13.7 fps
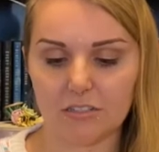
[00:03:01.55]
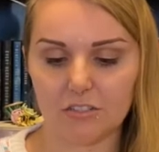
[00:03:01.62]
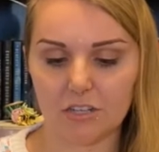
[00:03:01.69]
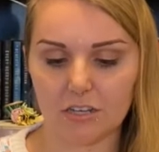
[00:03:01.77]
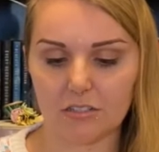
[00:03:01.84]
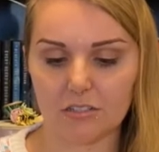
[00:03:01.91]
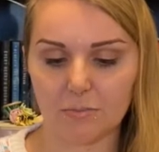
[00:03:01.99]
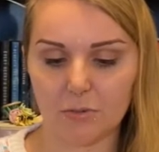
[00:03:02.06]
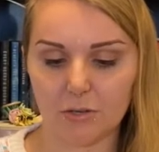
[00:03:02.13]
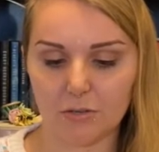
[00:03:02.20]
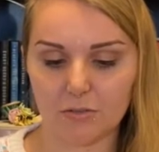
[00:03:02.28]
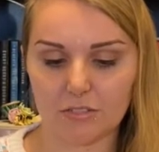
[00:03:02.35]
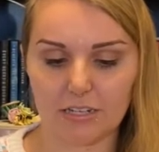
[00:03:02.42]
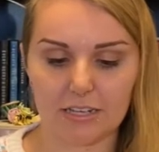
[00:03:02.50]

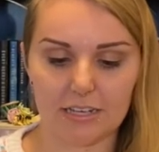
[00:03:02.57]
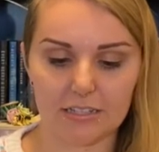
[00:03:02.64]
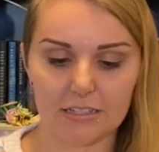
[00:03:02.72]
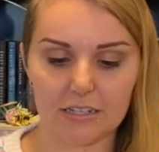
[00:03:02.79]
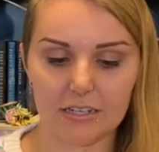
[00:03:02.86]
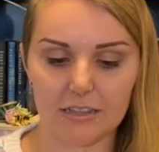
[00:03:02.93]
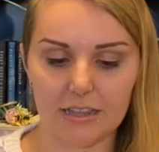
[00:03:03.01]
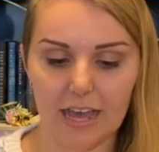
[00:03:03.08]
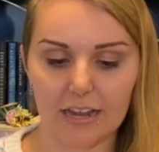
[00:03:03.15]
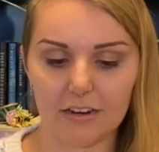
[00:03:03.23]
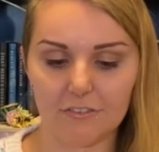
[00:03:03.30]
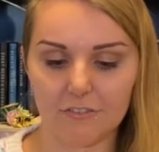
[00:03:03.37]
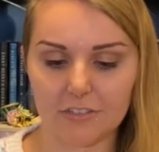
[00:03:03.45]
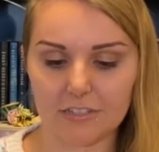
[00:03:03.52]
juxtaposed against that
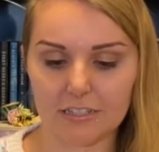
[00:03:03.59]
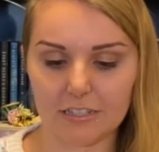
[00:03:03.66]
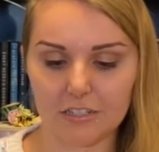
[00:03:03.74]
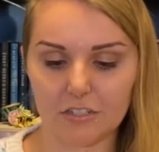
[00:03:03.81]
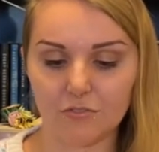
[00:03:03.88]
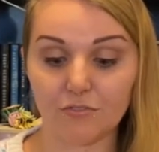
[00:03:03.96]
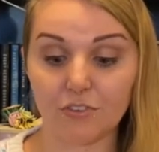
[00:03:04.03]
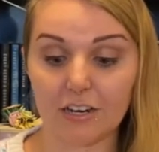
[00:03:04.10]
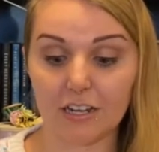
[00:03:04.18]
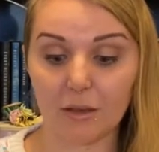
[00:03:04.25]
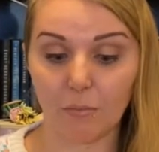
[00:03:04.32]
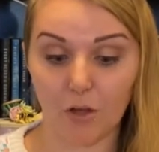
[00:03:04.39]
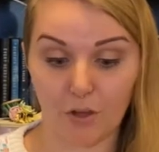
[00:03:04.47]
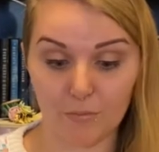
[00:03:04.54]
of a
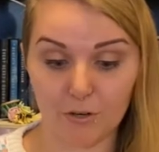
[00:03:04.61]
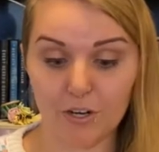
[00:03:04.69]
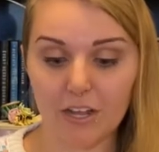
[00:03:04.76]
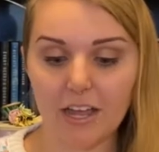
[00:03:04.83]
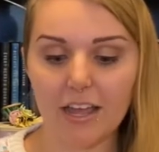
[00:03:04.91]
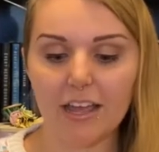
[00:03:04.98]
schizophrenic bomber